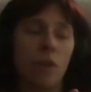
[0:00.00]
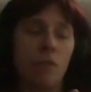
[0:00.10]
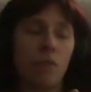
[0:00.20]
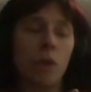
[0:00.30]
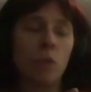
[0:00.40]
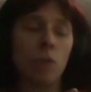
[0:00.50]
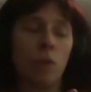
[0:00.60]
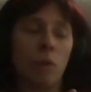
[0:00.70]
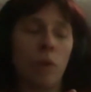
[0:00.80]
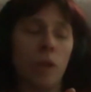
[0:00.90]
If I would
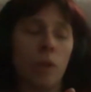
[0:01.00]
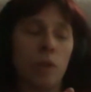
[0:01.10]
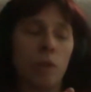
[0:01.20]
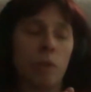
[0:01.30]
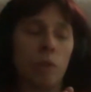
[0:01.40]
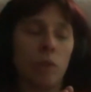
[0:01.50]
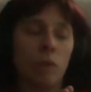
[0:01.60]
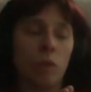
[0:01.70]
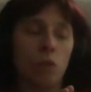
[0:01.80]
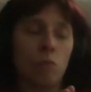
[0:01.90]
go anywhere, I would
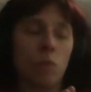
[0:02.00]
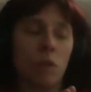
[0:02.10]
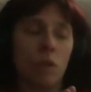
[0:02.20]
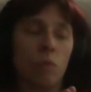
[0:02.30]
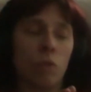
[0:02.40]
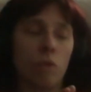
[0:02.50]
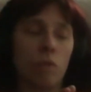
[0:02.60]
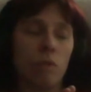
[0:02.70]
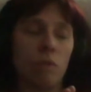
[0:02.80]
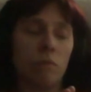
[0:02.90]
go to my
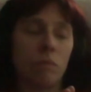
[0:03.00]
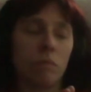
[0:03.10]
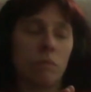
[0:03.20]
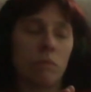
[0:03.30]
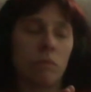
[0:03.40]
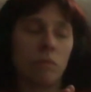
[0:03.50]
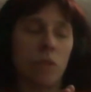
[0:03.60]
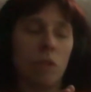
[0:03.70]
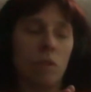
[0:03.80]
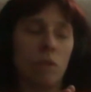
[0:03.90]
brother
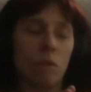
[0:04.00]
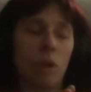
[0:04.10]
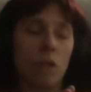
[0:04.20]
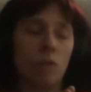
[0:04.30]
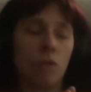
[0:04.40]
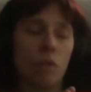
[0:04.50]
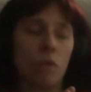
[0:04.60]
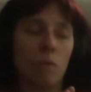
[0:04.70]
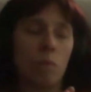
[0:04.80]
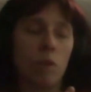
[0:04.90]
who has a farm.